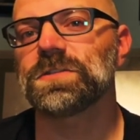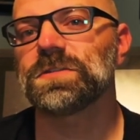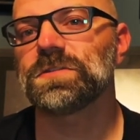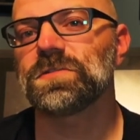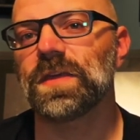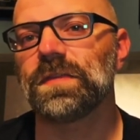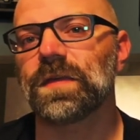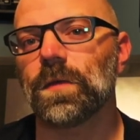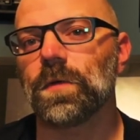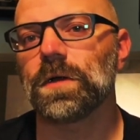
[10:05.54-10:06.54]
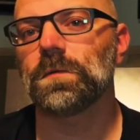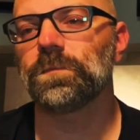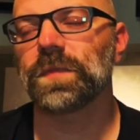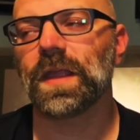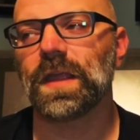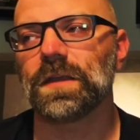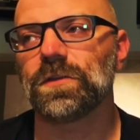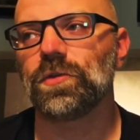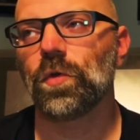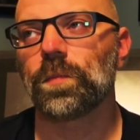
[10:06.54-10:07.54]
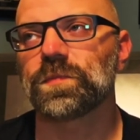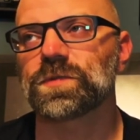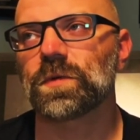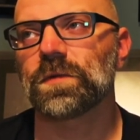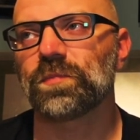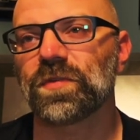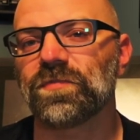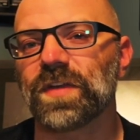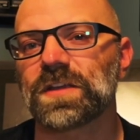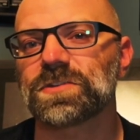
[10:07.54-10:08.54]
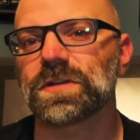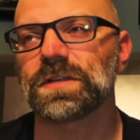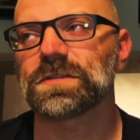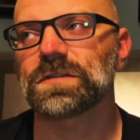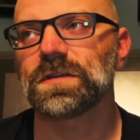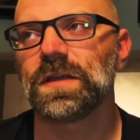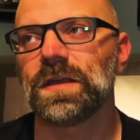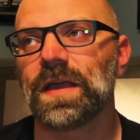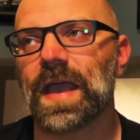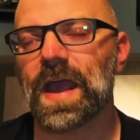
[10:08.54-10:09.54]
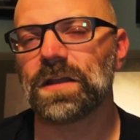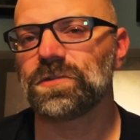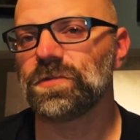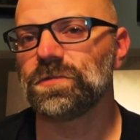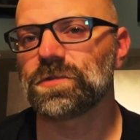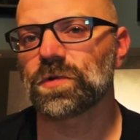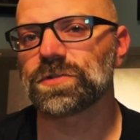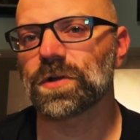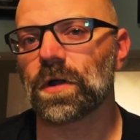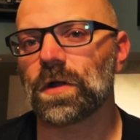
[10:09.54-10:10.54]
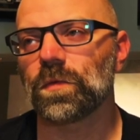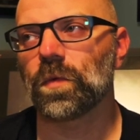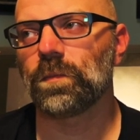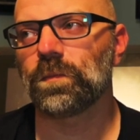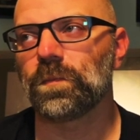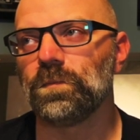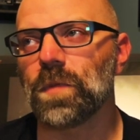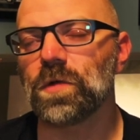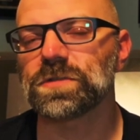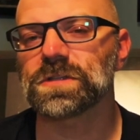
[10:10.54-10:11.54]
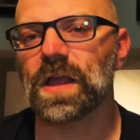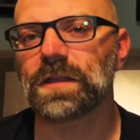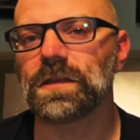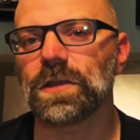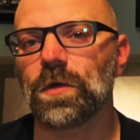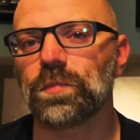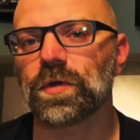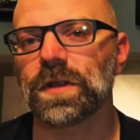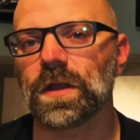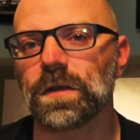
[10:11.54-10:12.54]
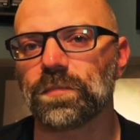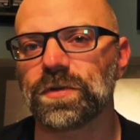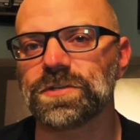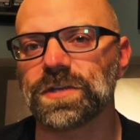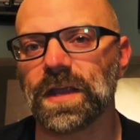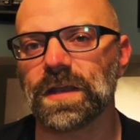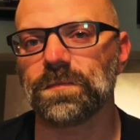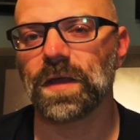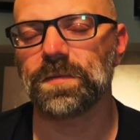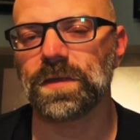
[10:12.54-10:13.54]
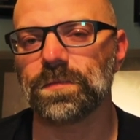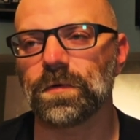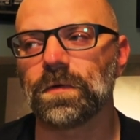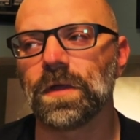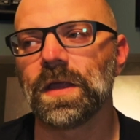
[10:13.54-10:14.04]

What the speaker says: as you think they will, and your sort of perfectionist attitude towards your art will most likely go pretty unappreciated by people.